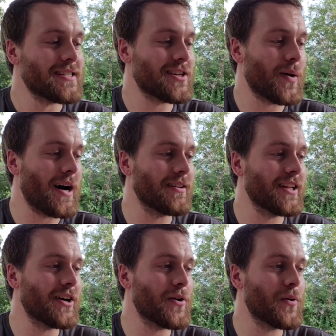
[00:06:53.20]
So I'll
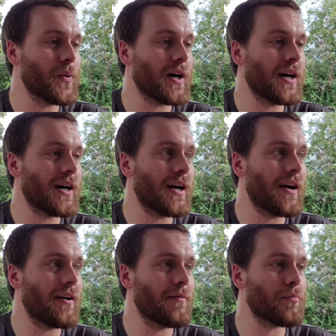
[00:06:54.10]

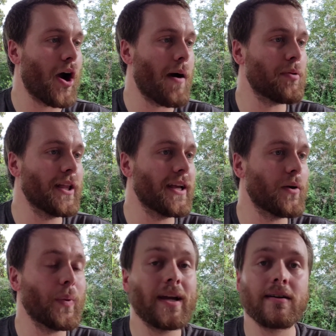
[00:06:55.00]
know probably in
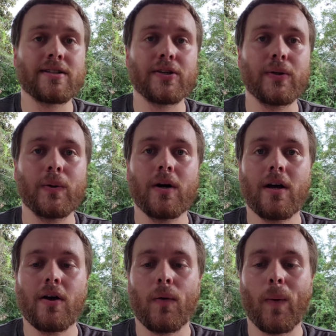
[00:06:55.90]
a week or two
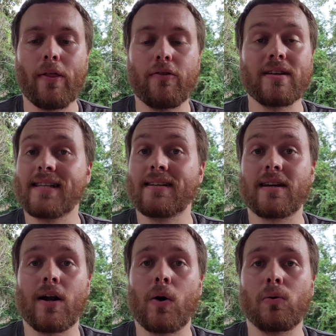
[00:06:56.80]
whether this thing's
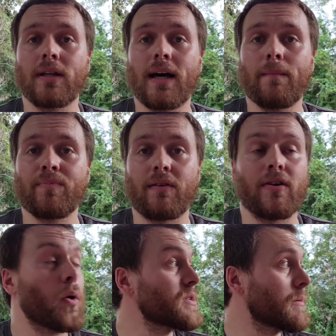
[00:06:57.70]
gonna hold up. If
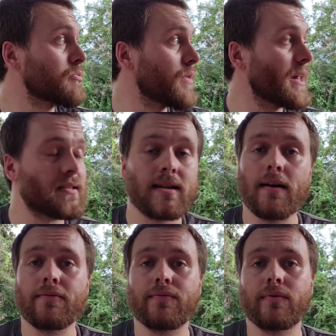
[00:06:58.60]
it holds up through that
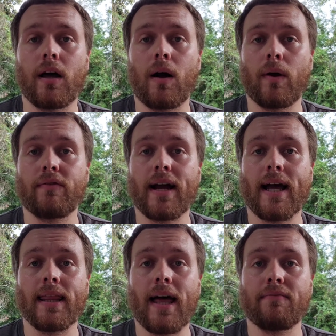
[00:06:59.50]
stuff, whatever I
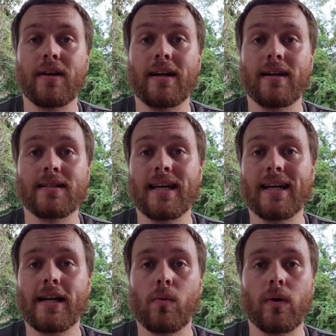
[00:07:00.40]
got left, and it doesn't get any